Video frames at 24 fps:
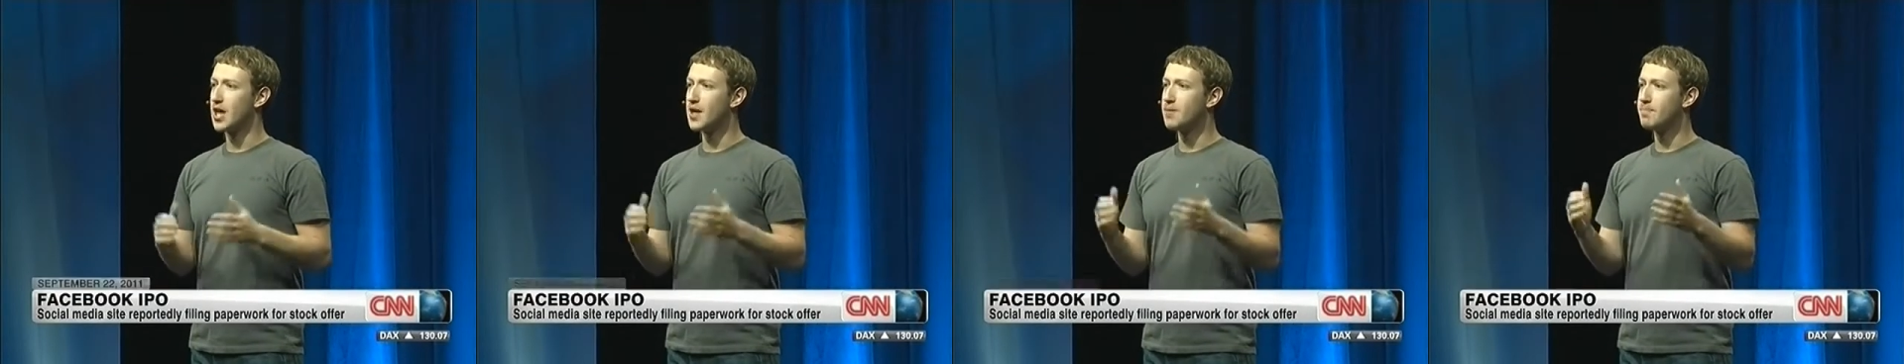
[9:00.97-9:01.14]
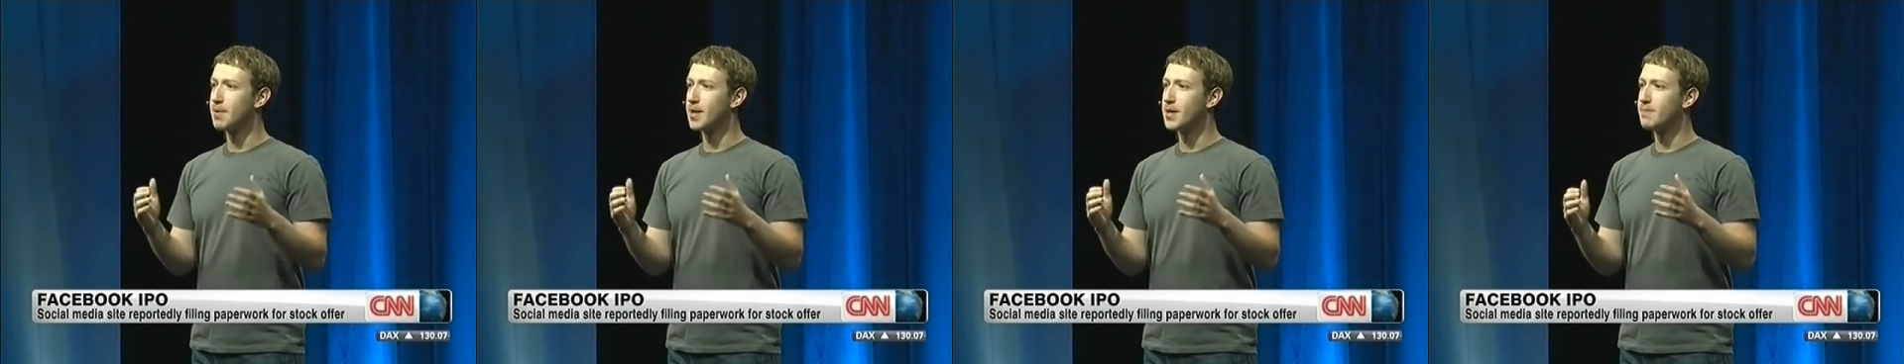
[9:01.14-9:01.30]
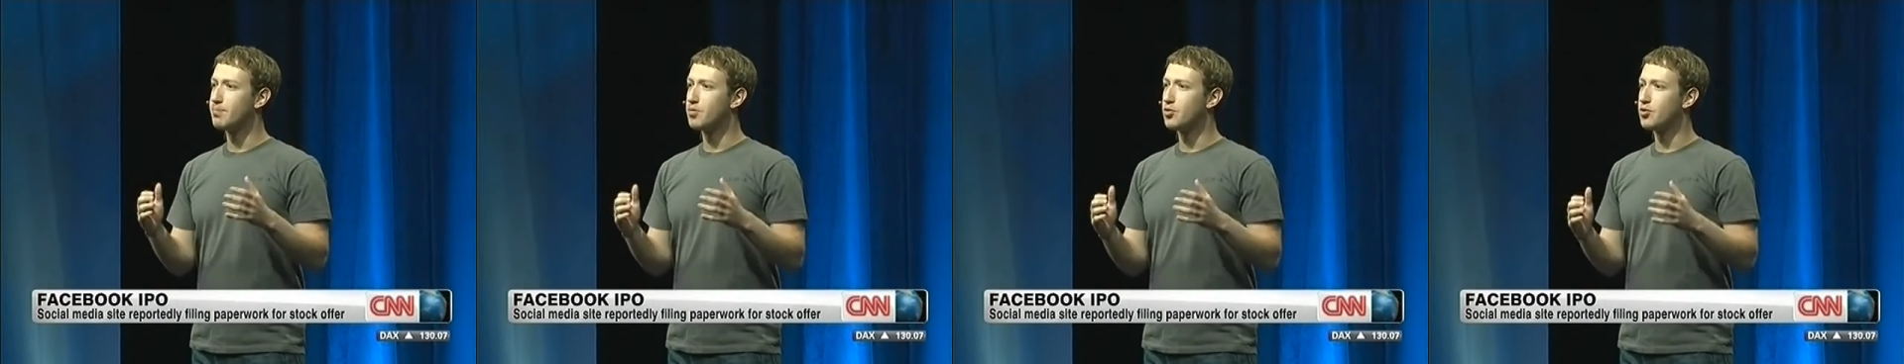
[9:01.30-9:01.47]
to
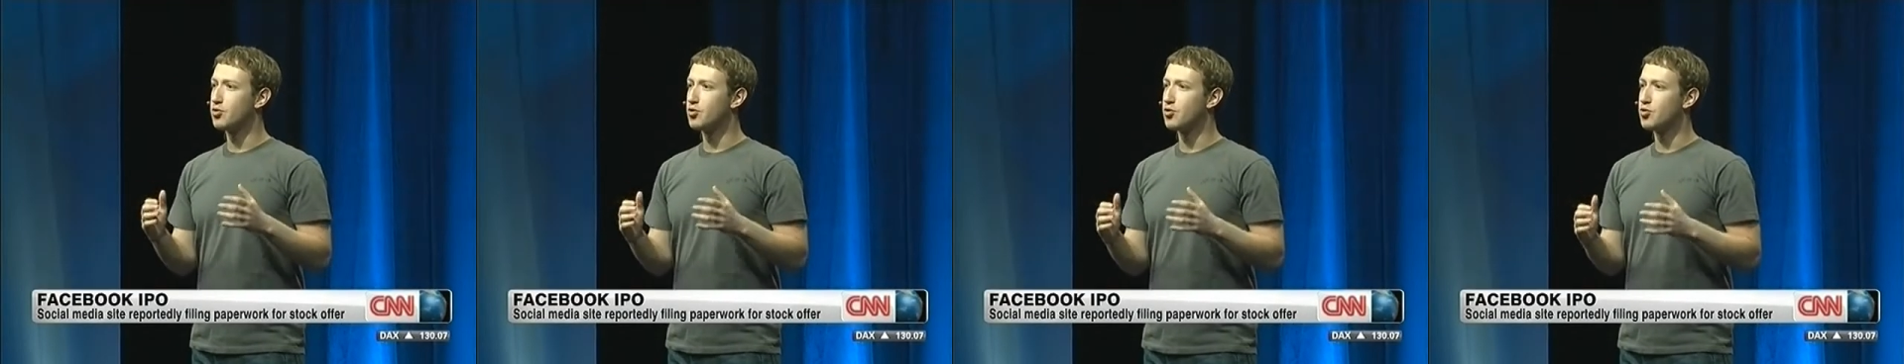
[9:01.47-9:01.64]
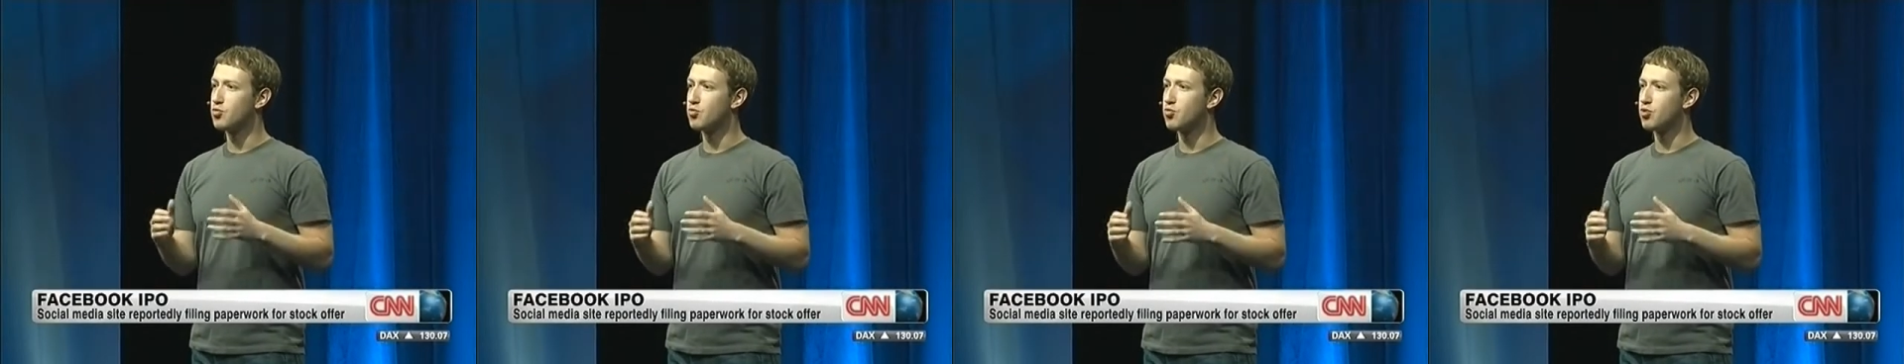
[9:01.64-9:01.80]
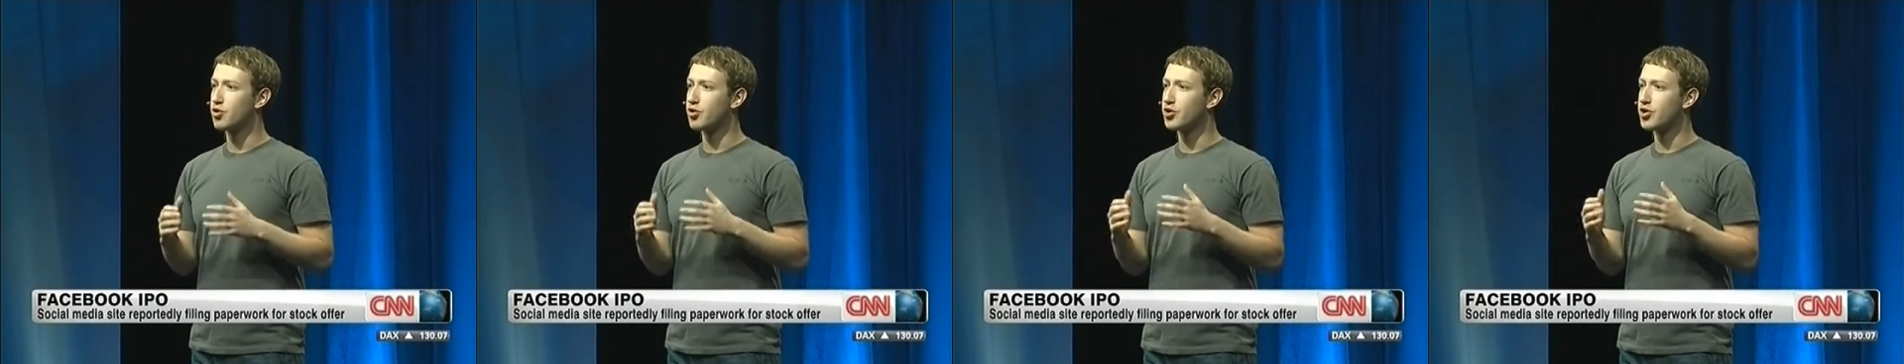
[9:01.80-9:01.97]

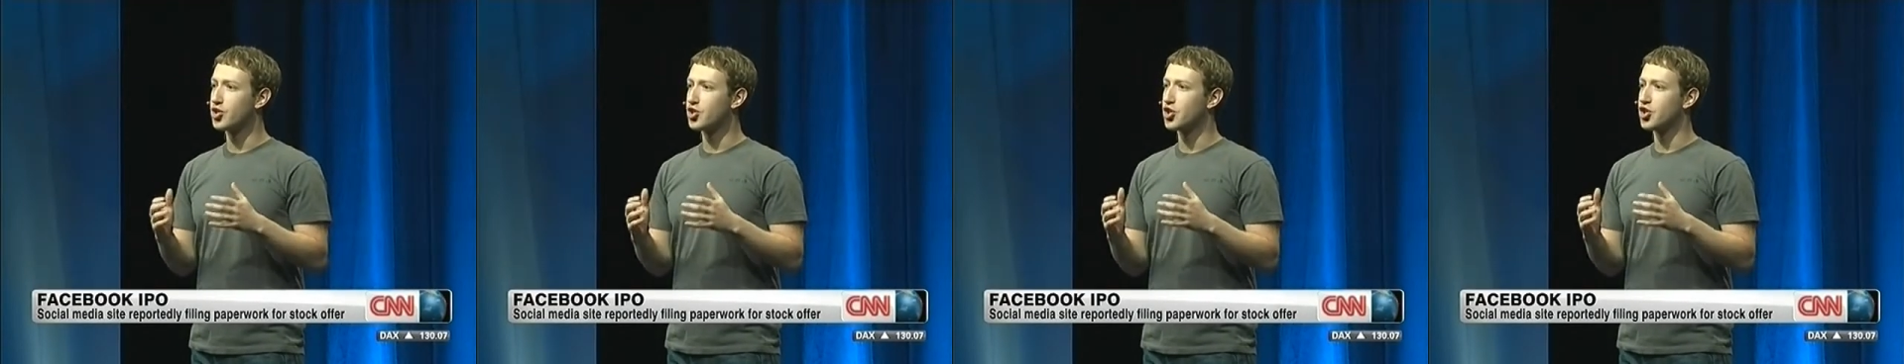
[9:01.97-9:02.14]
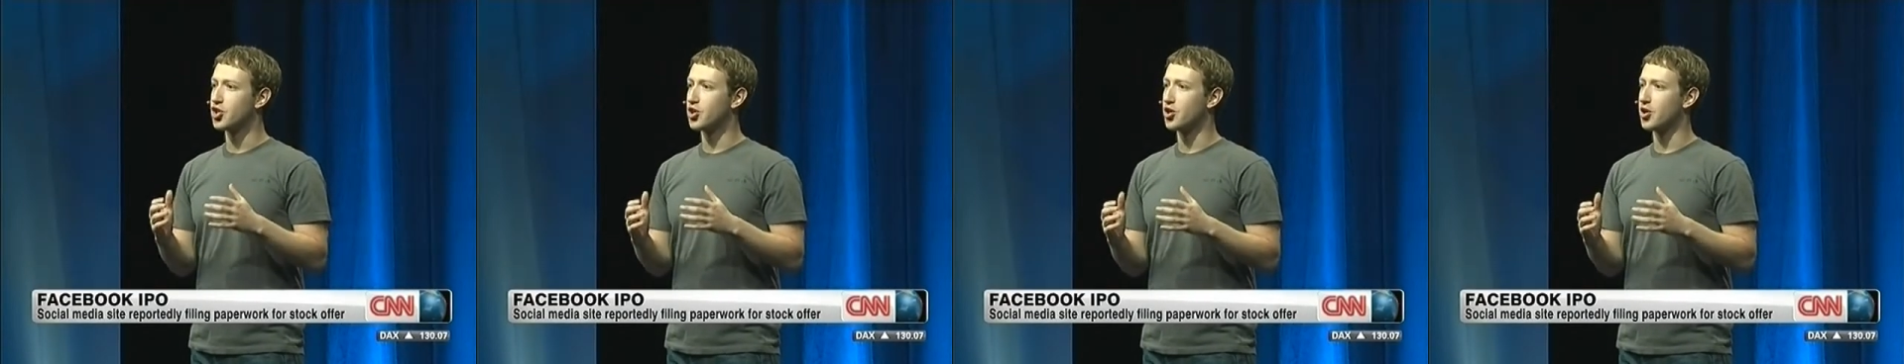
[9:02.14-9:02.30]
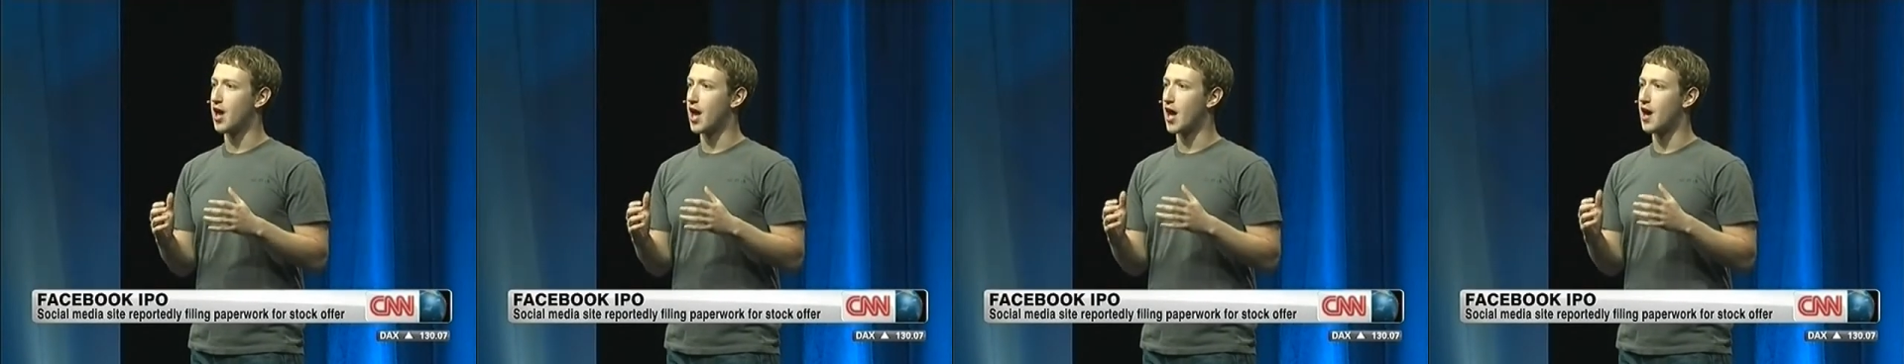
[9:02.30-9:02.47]
100
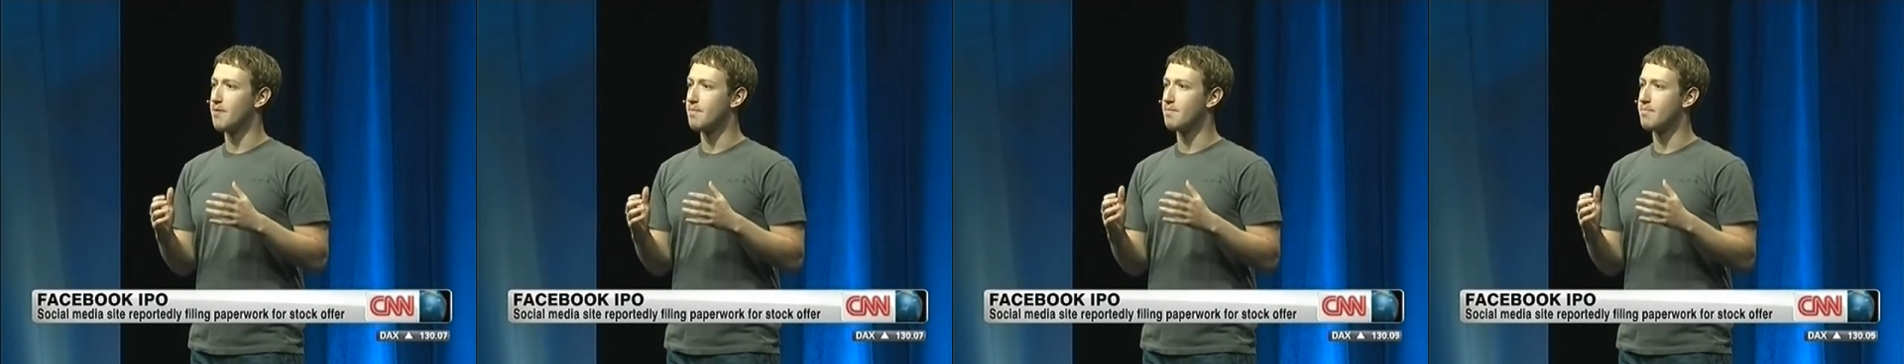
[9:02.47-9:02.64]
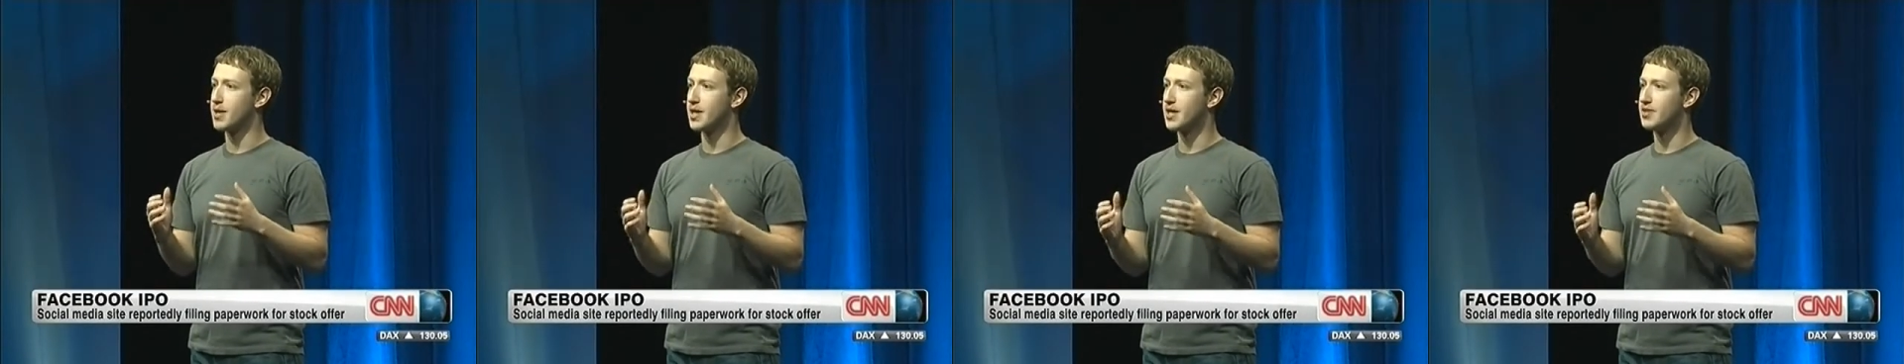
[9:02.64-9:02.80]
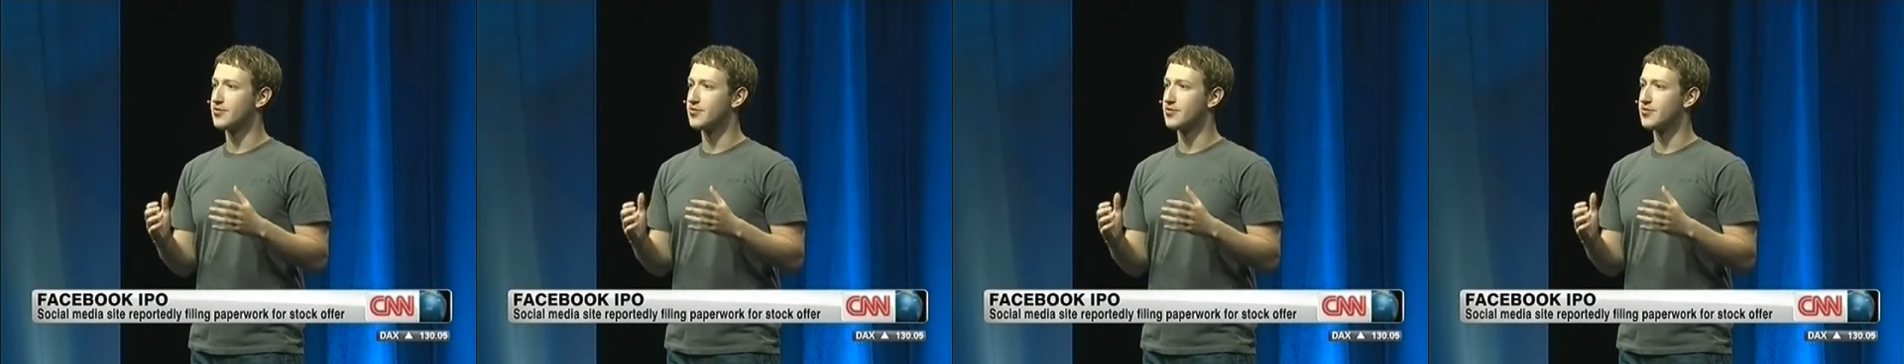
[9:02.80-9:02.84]
billion.